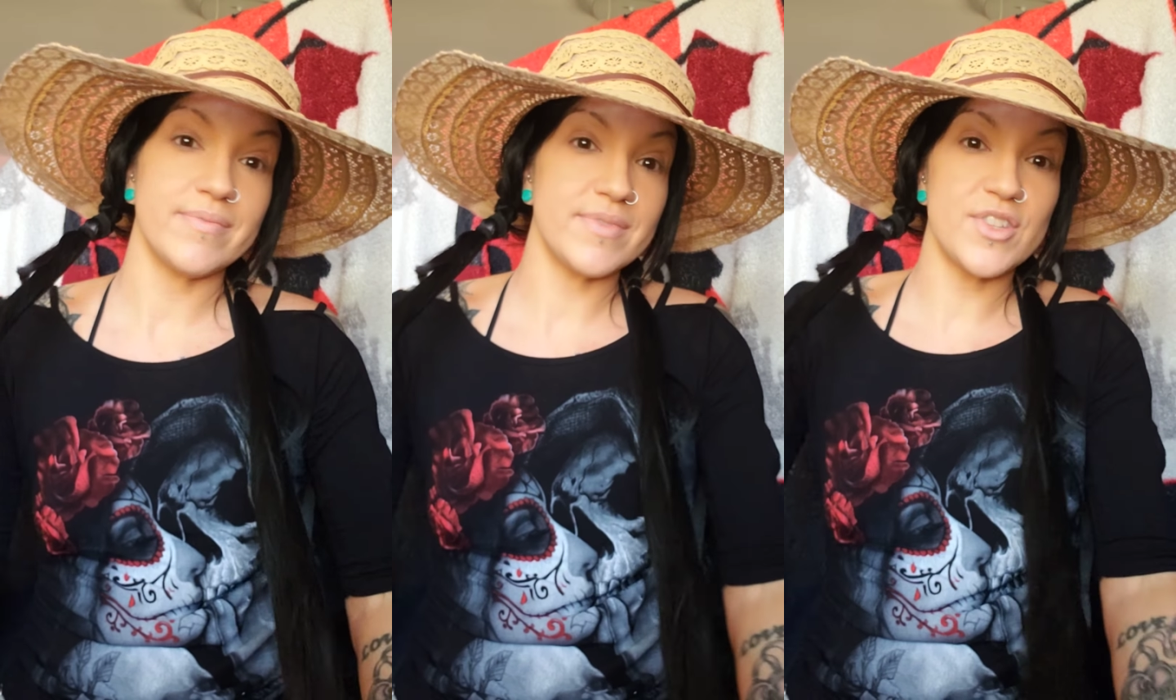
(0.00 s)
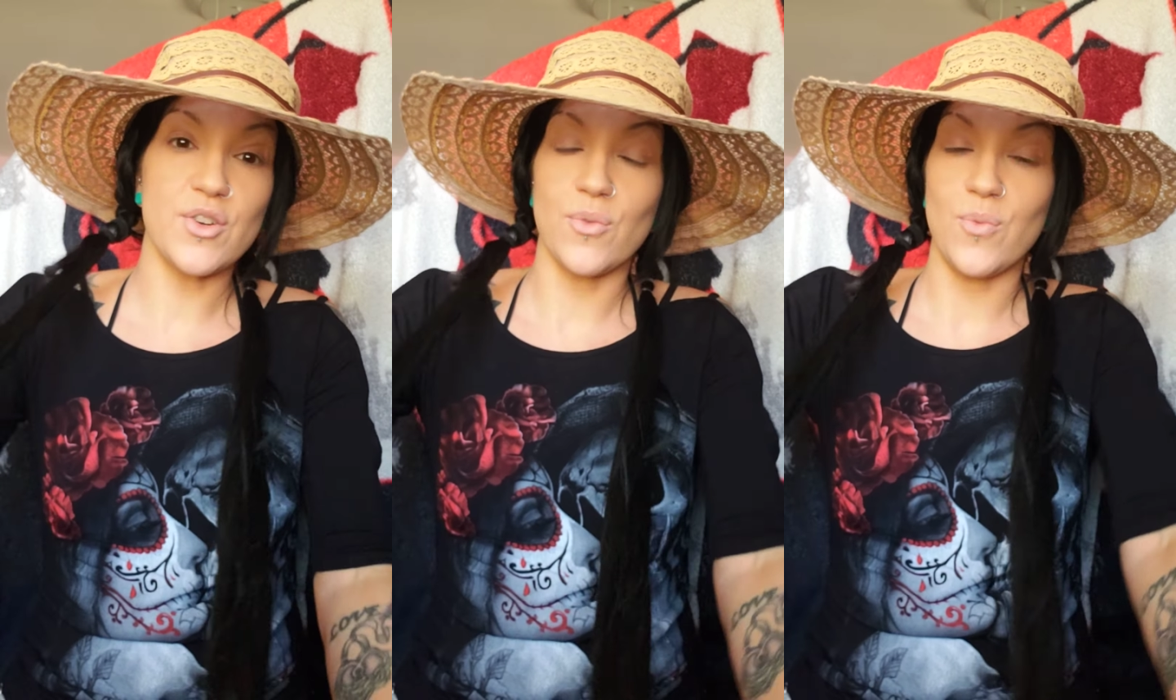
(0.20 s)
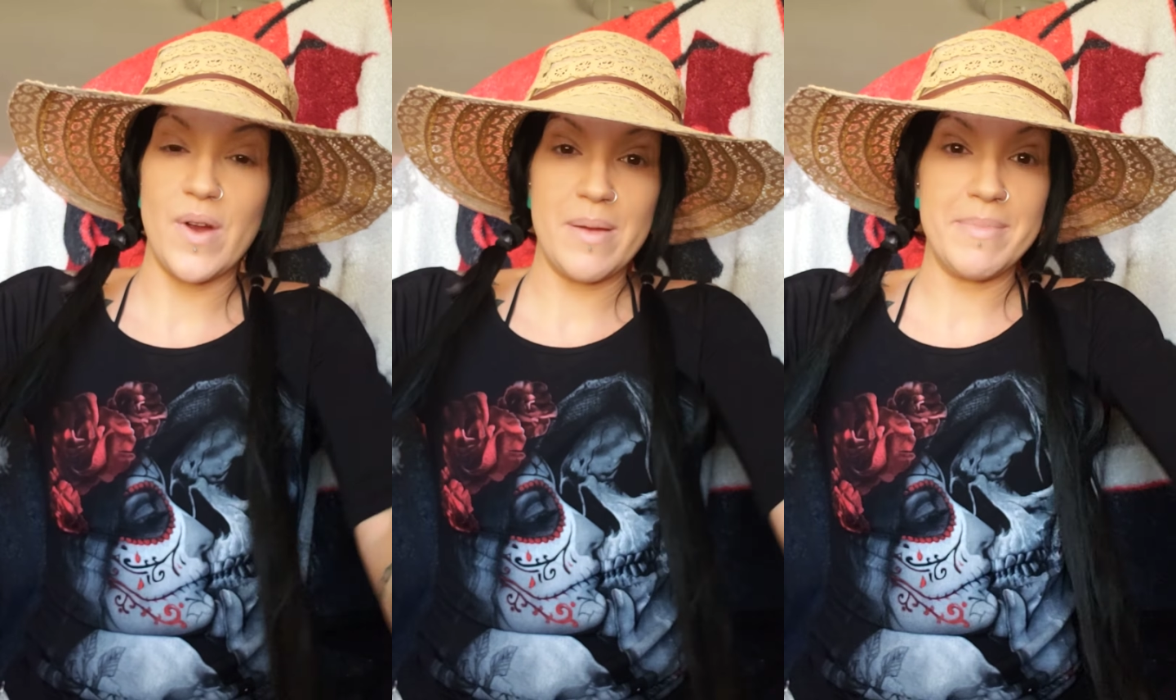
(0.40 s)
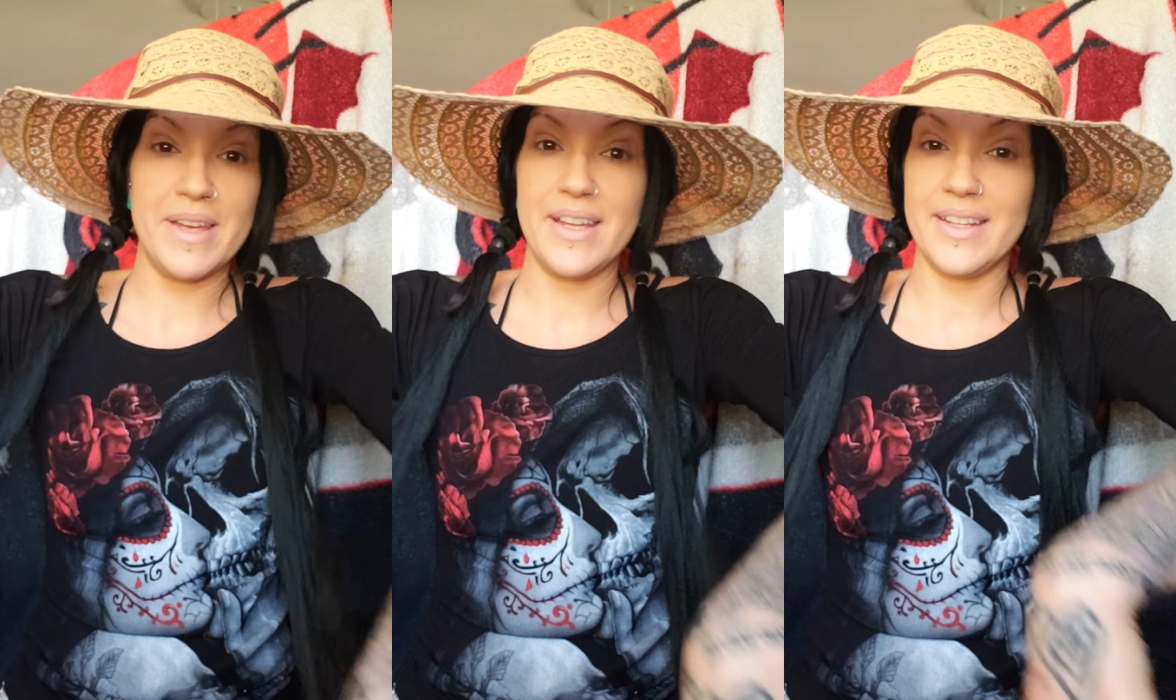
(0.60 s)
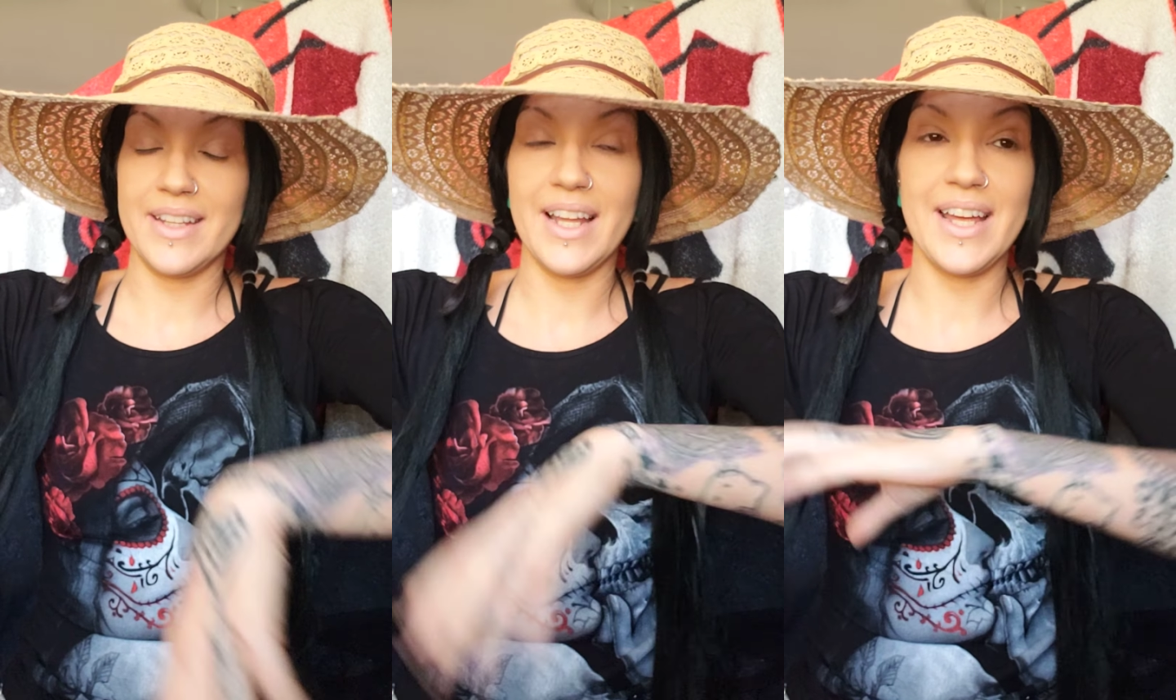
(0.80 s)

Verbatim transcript: to women.